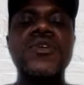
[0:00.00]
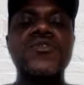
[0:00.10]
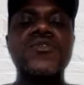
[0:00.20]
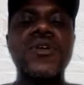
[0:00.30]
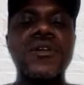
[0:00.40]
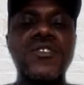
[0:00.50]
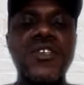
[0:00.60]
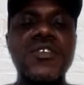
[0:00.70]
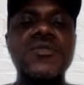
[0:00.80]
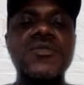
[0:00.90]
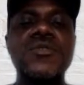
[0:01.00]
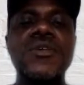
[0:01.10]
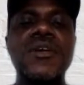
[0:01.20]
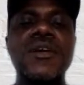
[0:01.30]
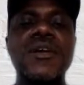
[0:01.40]
continue,
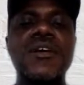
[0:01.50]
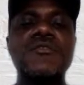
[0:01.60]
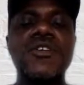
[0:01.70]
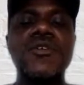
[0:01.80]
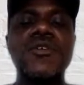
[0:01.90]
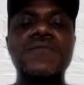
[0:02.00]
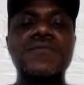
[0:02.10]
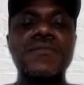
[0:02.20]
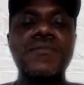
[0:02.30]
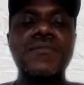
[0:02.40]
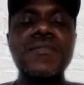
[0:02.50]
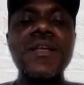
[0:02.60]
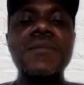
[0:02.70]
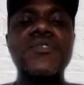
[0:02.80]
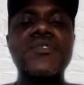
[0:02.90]

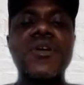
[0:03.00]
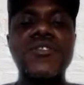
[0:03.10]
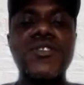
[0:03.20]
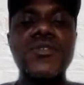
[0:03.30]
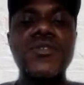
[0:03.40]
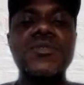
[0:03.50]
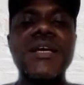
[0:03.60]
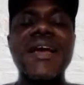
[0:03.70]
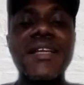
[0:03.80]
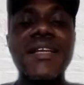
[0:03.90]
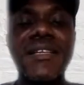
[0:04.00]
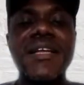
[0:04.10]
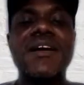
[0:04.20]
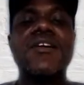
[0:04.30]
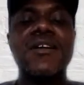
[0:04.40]
and to continue in
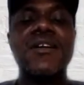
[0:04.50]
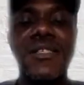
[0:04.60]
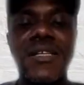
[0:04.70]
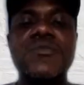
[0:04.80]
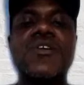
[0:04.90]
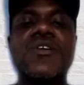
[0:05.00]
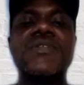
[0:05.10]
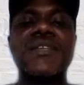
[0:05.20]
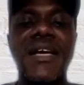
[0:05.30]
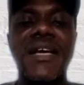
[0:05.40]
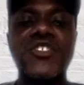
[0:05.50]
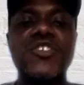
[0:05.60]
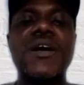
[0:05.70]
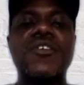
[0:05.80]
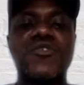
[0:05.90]
the concept of the
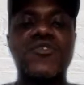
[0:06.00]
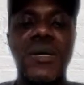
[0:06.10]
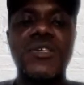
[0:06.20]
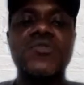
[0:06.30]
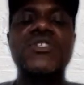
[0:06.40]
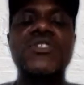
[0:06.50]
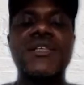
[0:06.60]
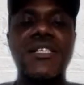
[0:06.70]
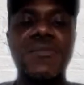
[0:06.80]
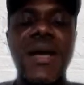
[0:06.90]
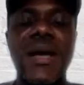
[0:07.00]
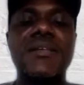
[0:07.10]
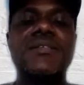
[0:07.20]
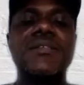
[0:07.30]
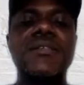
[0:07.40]
Nigeria contraption, which has expired.
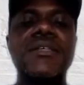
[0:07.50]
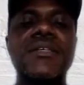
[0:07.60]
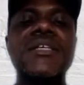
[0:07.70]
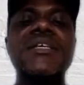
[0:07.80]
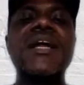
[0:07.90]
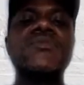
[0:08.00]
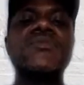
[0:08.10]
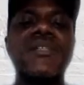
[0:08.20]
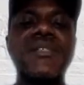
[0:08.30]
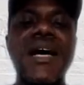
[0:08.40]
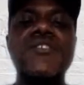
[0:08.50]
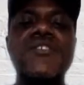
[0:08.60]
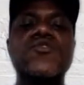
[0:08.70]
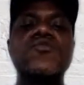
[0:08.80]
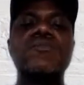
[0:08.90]
He now decides
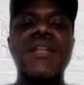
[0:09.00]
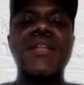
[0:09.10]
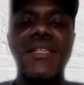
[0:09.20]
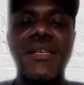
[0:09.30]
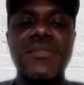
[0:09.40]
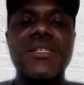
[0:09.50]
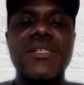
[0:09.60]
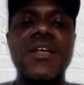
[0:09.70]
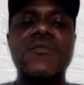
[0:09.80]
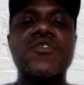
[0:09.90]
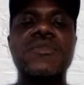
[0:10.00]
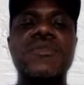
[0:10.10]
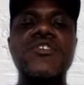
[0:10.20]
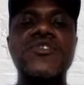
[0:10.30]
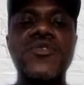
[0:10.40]
to let himself to be
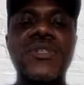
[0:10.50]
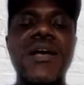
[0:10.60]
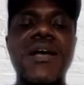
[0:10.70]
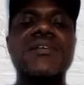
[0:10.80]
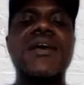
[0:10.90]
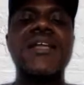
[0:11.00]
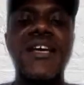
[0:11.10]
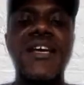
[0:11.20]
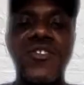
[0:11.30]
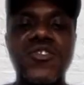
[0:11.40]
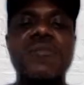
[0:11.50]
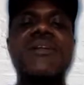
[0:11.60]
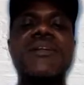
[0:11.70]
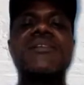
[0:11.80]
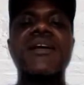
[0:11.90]
used as an
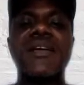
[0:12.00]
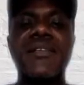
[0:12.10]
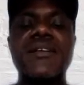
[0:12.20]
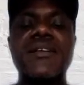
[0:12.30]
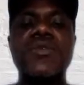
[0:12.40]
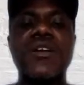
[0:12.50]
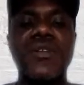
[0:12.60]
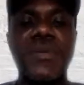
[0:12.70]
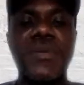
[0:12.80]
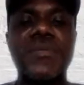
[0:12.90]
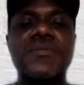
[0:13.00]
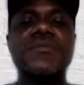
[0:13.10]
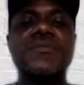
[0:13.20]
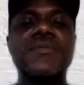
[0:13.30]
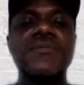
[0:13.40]
instrument against the will of the people.
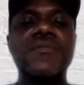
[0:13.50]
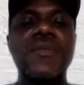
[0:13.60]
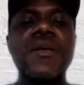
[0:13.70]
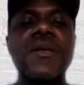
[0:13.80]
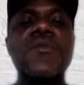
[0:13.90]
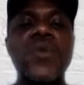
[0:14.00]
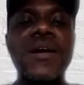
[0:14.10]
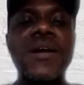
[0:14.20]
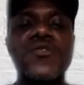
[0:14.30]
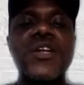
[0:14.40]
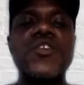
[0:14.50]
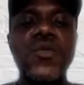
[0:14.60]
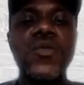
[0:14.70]
Whereas we know